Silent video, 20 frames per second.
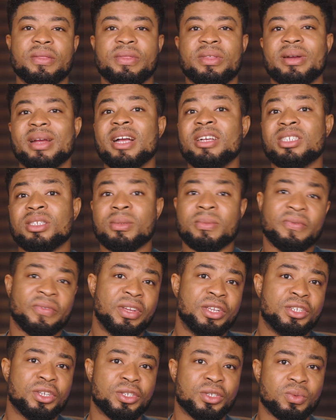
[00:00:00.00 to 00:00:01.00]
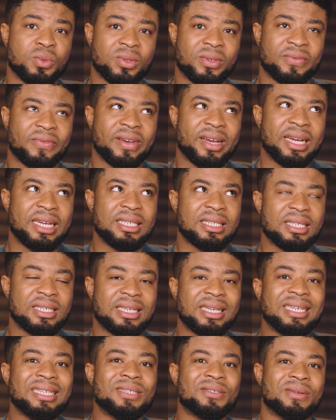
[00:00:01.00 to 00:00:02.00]
There are some features you would find
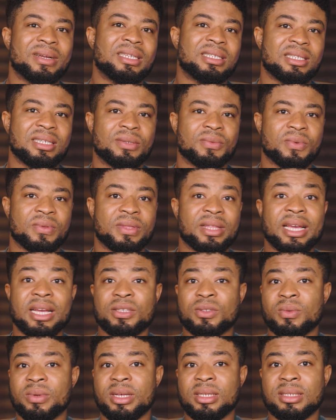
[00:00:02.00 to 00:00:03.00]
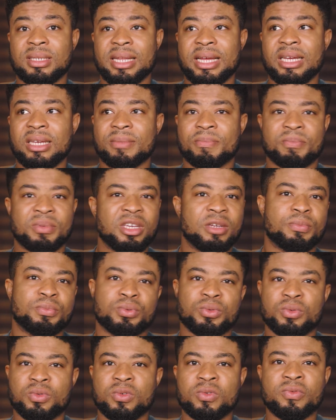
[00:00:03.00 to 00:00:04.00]
interesting with XOS, like
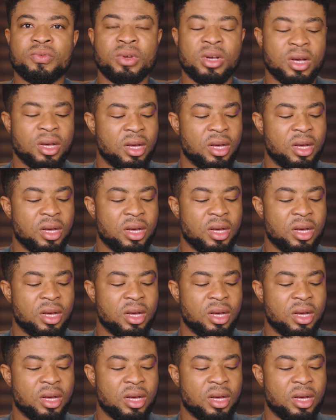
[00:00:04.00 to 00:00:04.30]
peak-proof,